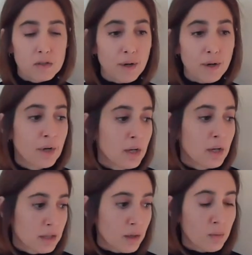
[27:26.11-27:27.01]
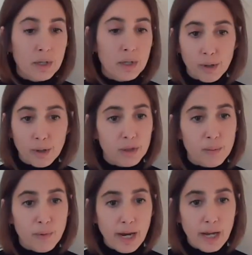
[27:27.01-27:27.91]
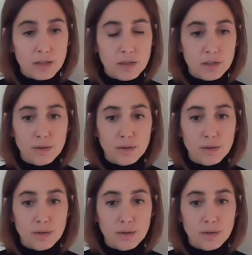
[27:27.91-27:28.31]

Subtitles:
So, we work with the brand